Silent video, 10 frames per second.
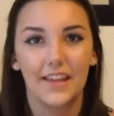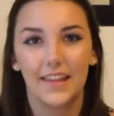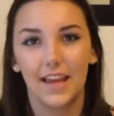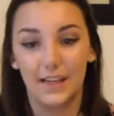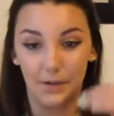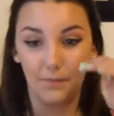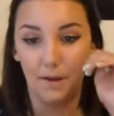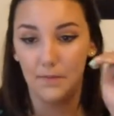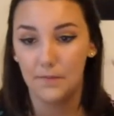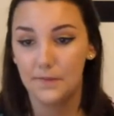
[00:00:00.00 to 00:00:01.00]
that can
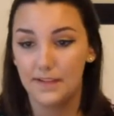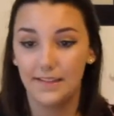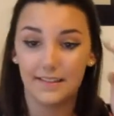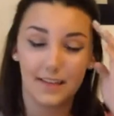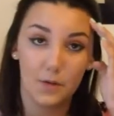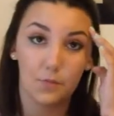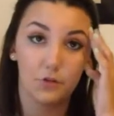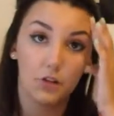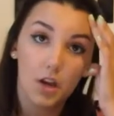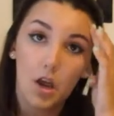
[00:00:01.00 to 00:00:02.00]
maybe be an example.